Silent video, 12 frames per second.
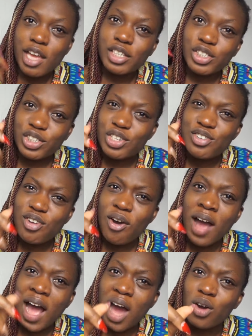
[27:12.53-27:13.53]
Do you
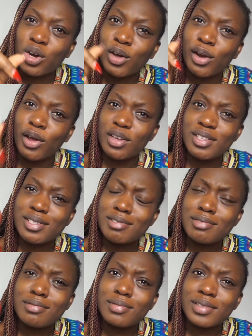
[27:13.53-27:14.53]
know how close
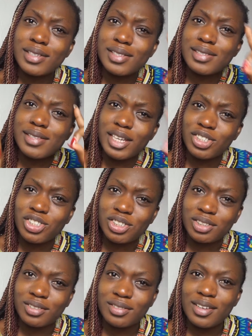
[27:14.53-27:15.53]
the
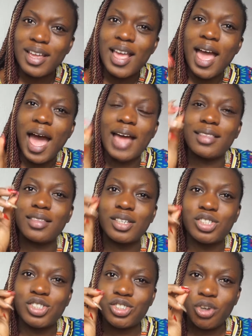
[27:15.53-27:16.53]
station and the
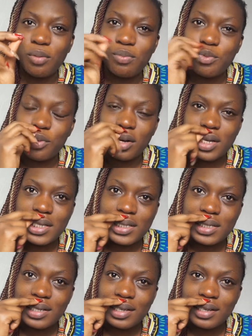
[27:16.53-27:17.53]
shop was?